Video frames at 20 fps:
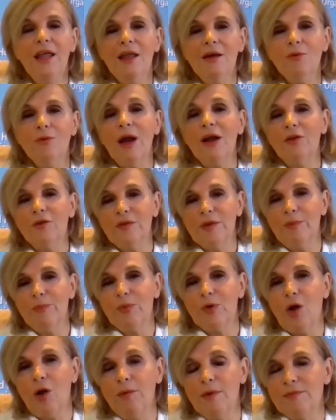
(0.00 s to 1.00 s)
One of the
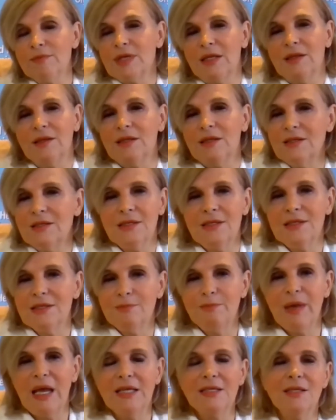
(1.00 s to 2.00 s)
problems, and this
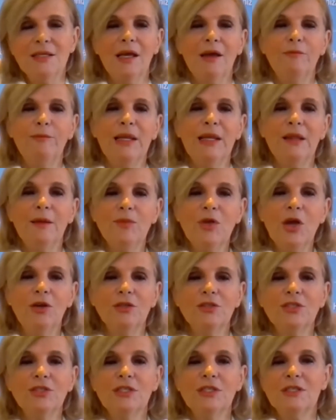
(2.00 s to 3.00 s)
is basic
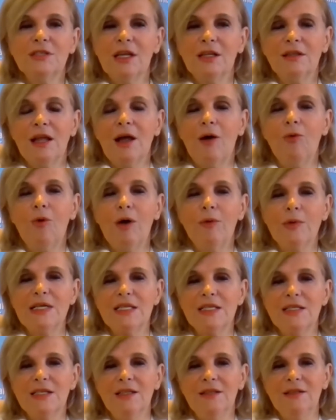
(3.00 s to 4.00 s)
epidemiology, is that now our
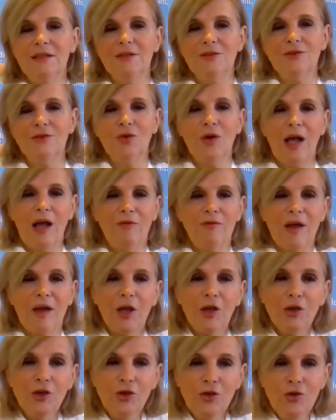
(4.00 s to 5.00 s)
cities, you have a
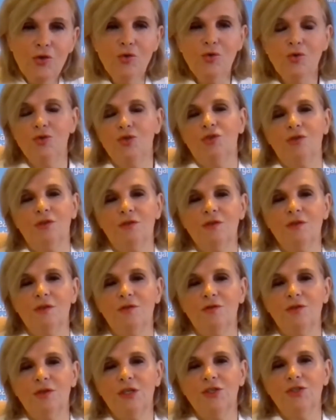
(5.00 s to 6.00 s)
huge
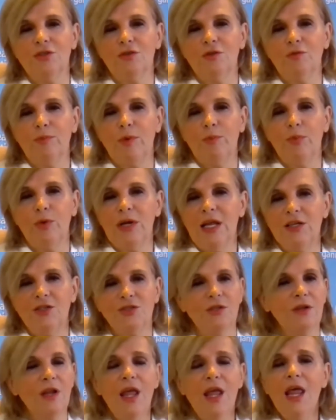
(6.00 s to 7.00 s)
concentration of
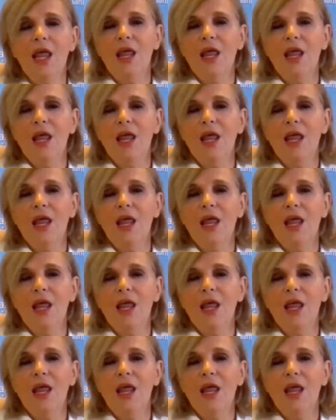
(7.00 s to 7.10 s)
population.